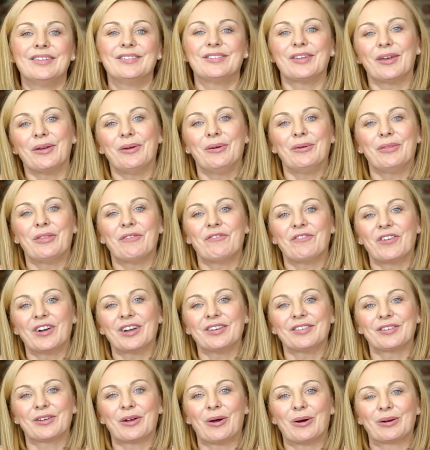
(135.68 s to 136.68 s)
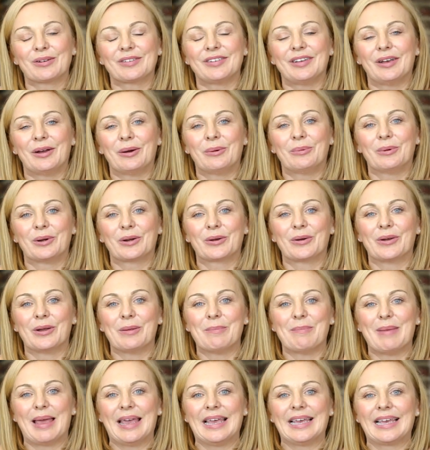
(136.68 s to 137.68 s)
So the first cocktail we're going to
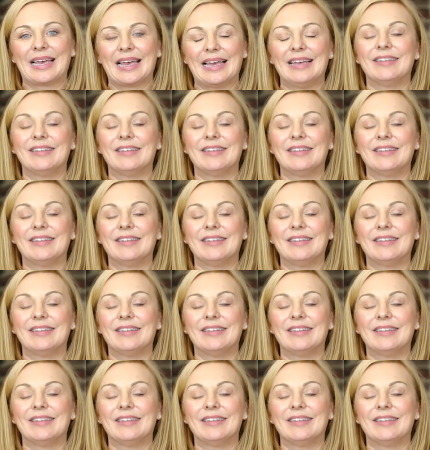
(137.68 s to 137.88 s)
make